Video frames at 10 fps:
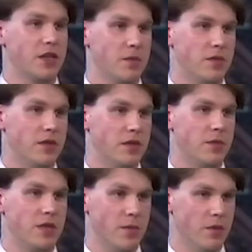skipped the
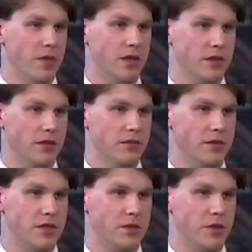September meeting,
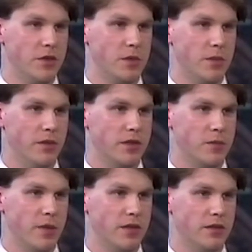which most people
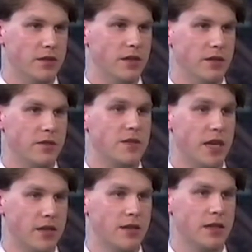expected they'd
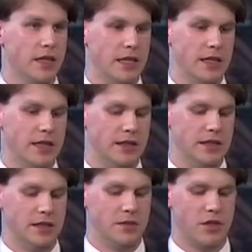take.
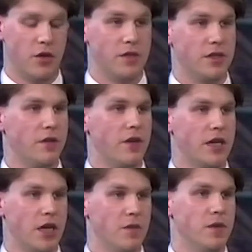So obviously they're very
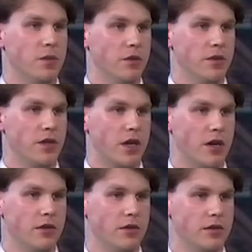comfortable with the
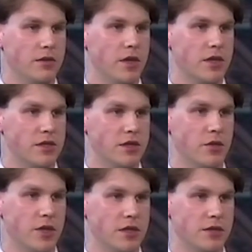current market
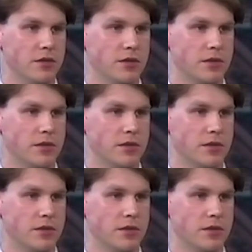situation.